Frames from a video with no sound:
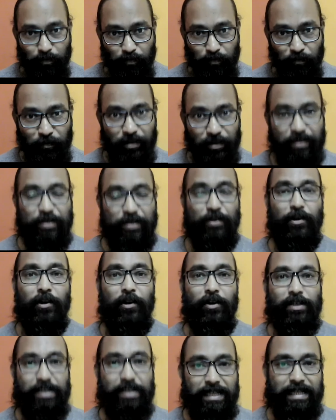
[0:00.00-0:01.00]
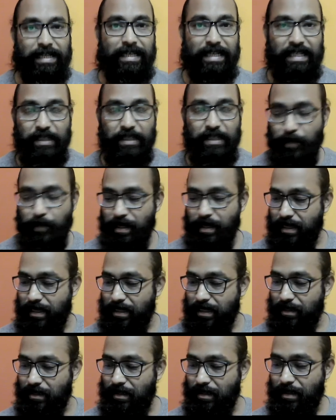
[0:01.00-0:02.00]
physiological
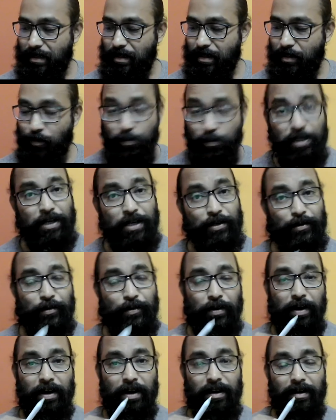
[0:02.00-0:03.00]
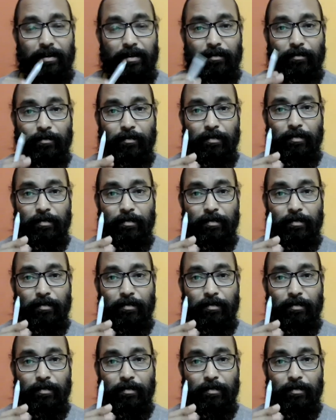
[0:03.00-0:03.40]
experience. We need to